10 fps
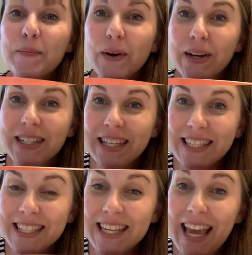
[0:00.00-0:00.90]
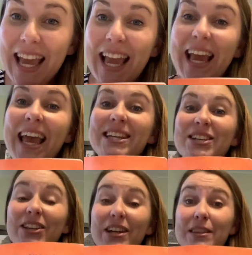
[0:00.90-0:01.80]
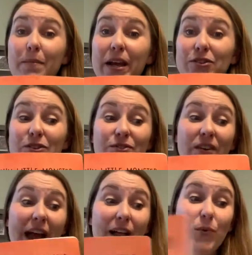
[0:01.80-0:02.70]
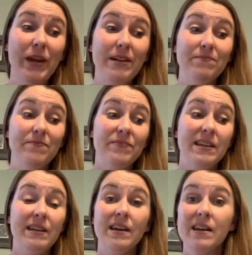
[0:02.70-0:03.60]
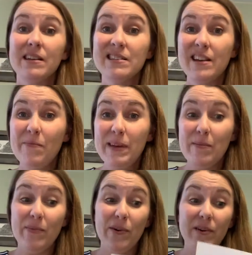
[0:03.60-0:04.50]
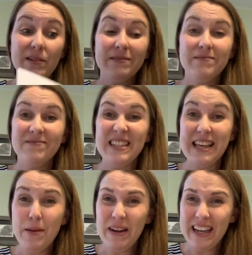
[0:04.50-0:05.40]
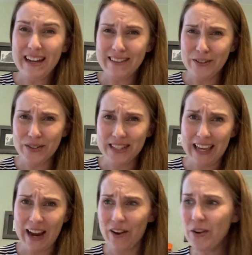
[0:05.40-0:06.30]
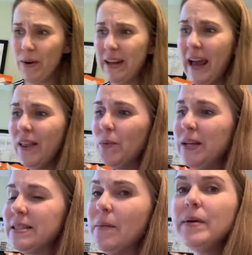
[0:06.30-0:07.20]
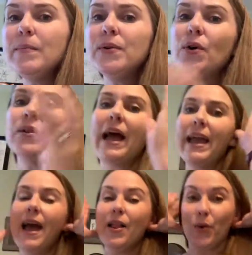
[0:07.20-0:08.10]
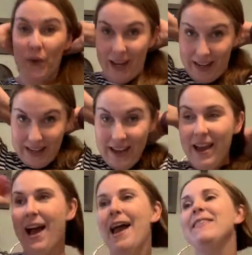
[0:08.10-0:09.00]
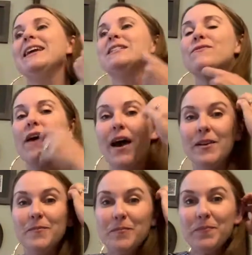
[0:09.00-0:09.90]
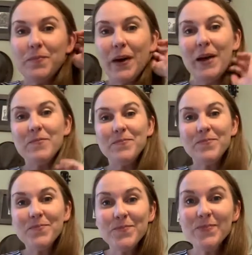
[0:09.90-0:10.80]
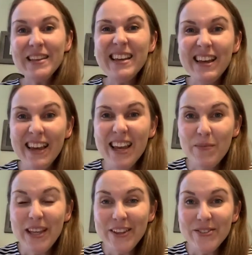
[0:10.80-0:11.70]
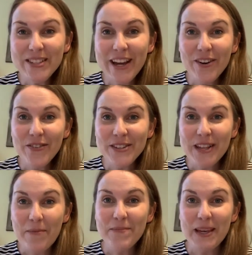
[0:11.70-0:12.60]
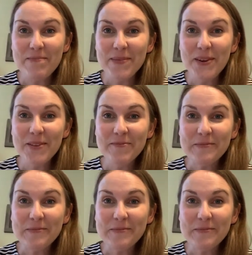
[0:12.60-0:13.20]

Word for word: book to sing and to look at the pictures for Halloween. Because some people does anybody get a little scared around Halloween? Some people don't like Halloween. I think it's fun, but it can be a little scared for some people.